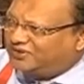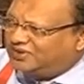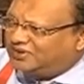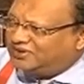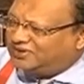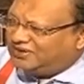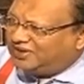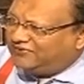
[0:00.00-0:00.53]

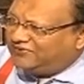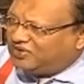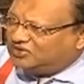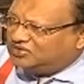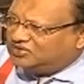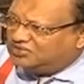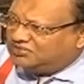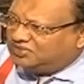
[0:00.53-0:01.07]
Yeah. They've got,
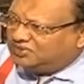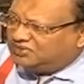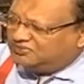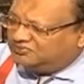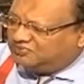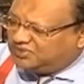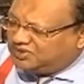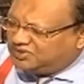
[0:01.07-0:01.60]

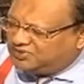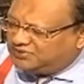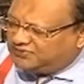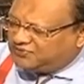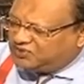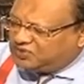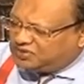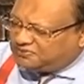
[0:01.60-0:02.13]
if
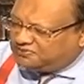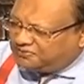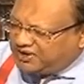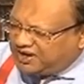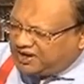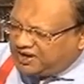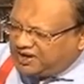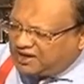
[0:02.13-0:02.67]
you
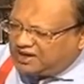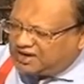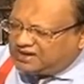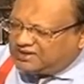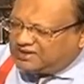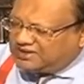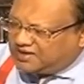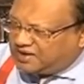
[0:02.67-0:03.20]
compare
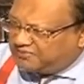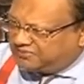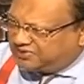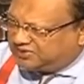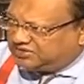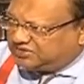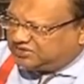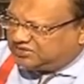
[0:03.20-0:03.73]
the
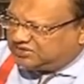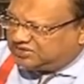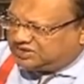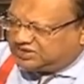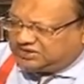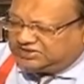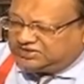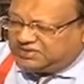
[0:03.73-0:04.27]
numbers that
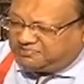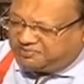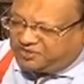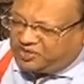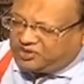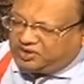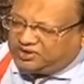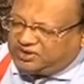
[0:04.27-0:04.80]
is
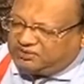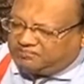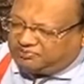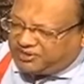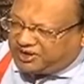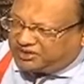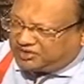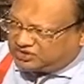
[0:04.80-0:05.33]
employed
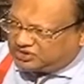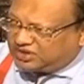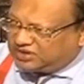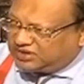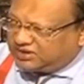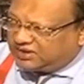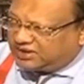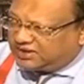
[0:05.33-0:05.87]
by Sri
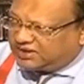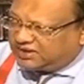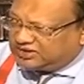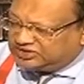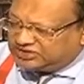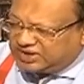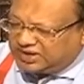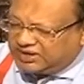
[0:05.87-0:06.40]
Lankan
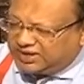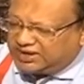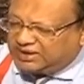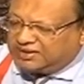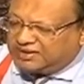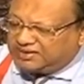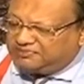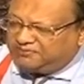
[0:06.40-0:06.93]
Airlines and
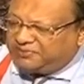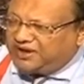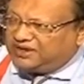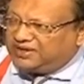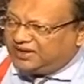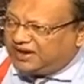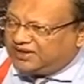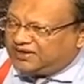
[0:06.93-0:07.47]
compare
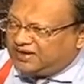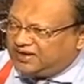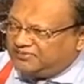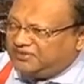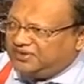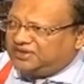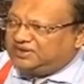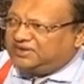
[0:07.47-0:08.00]
that
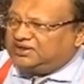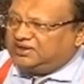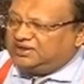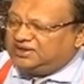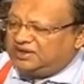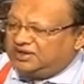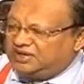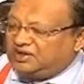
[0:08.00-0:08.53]
with
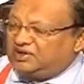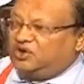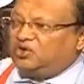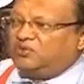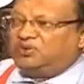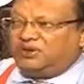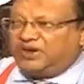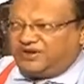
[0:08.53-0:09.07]
the
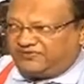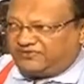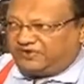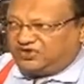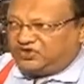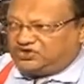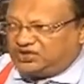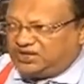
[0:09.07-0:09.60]
global
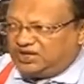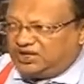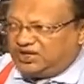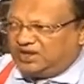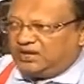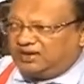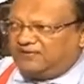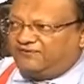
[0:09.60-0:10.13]
average
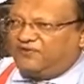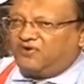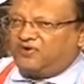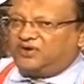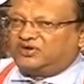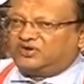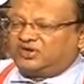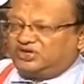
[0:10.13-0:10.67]

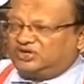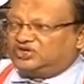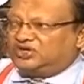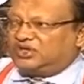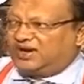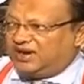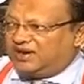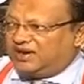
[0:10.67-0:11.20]
for a
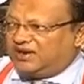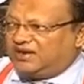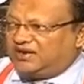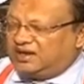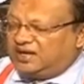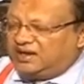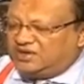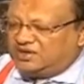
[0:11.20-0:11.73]
traditional airline,
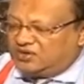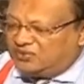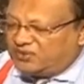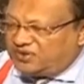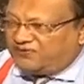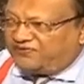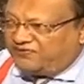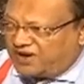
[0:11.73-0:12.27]
you
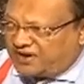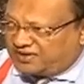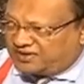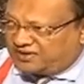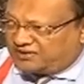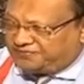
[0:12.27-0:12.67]
will find